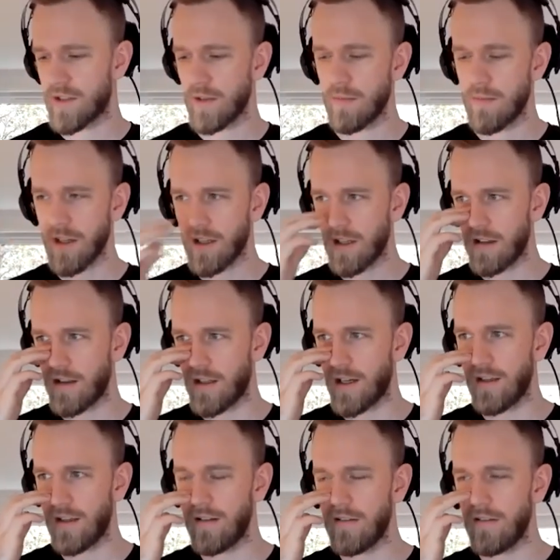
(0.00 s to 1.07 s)
something that
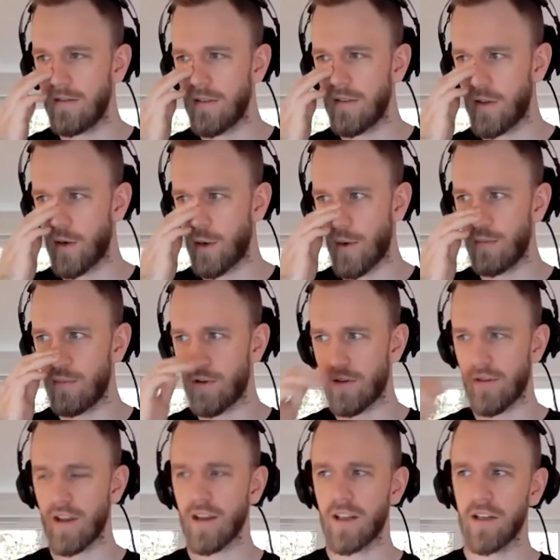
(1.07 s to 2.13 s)
I remember
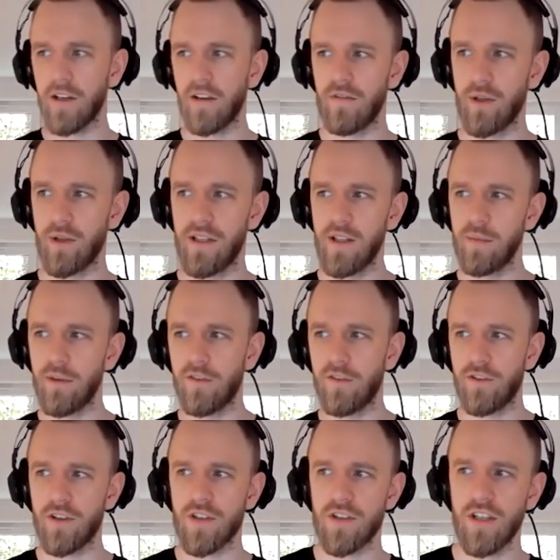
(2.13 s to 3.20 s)
thinking of when I did my
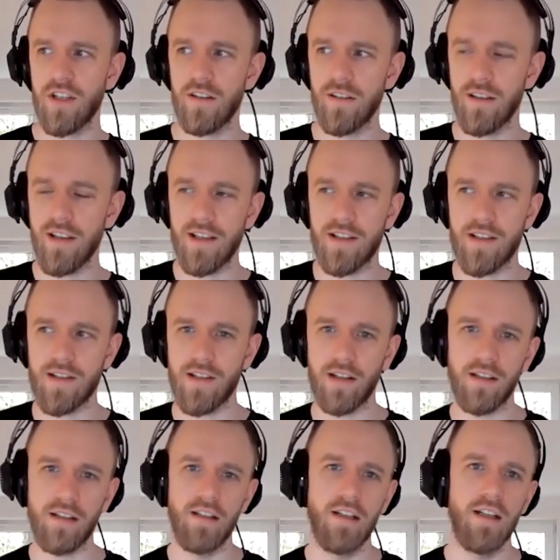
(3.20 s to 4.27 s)
first year in the
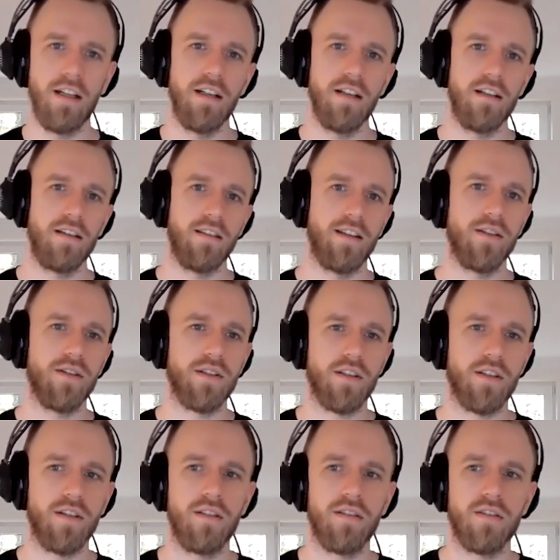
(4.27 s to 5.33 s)
SSL.
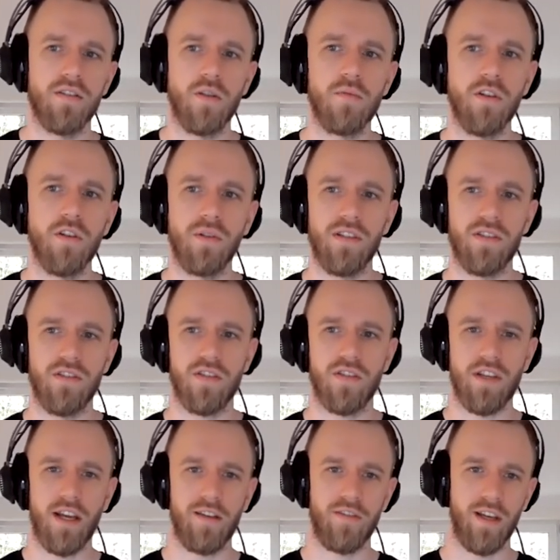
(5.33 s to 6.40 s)
Some goalies just
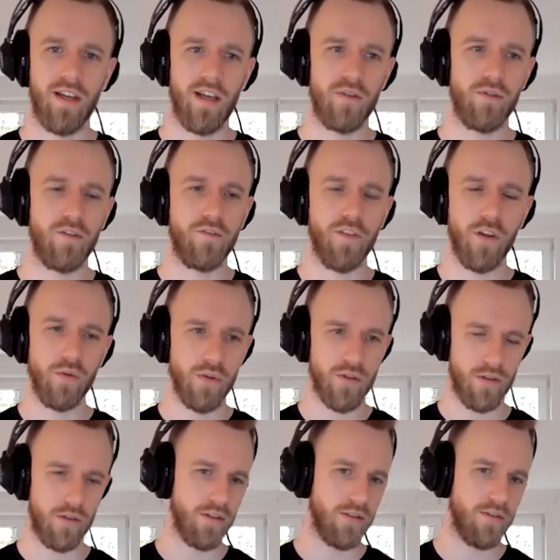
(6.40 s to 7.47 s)
have a
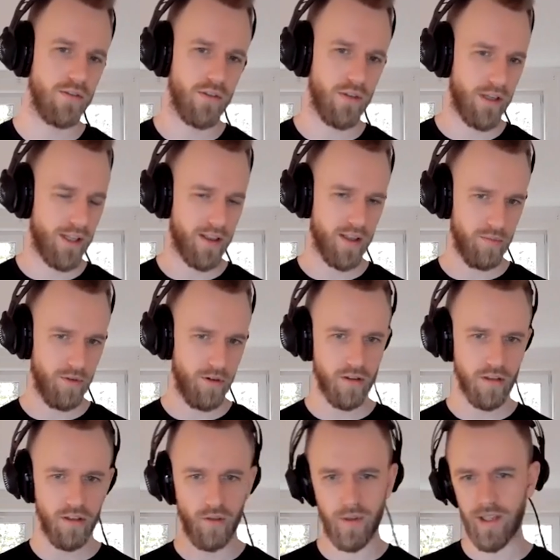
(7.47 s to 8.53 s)
refusal to let the ball
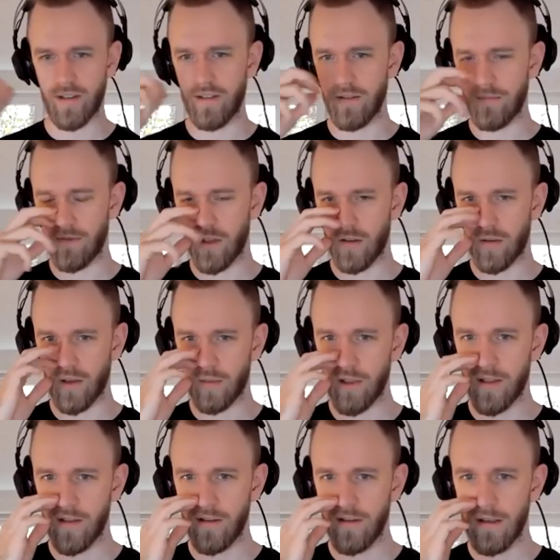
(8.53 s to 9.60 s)
go in. You know what I
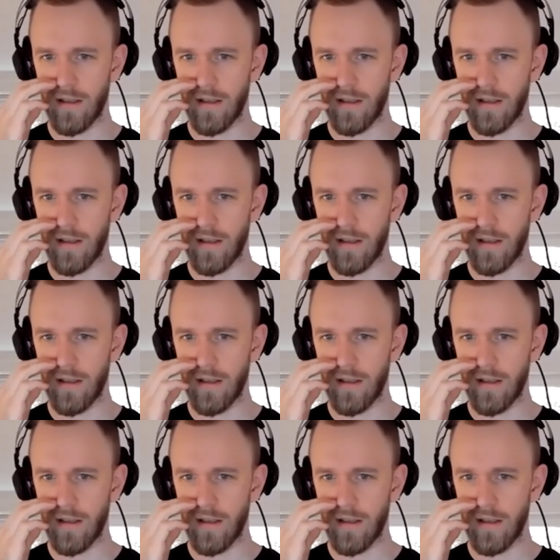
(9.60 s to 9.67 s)
mean?